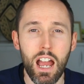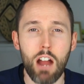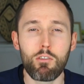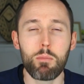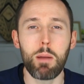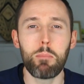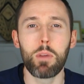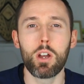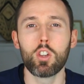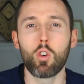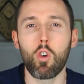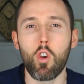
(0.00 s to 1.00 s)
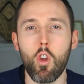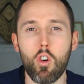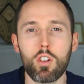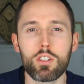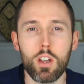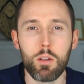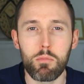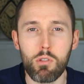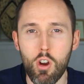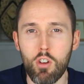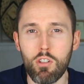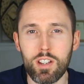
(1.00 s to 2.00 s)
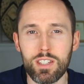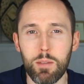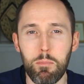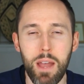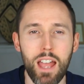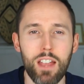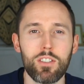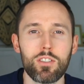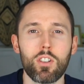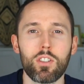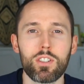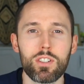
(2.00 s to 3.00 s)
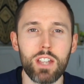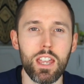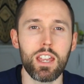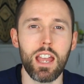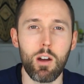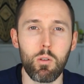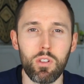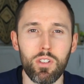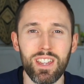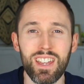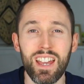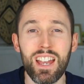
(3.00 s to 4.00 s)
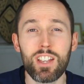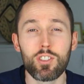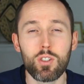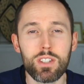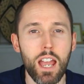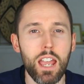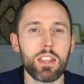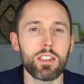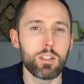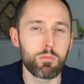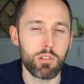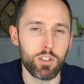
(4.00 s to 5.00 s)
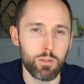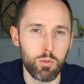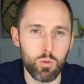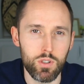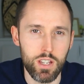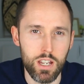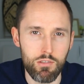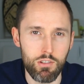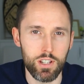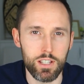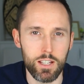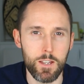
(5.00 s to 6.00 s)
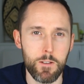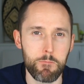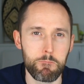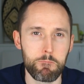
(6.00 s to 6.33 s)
And remember, your long-term progress depends on staying healthy, so take these principles seriously.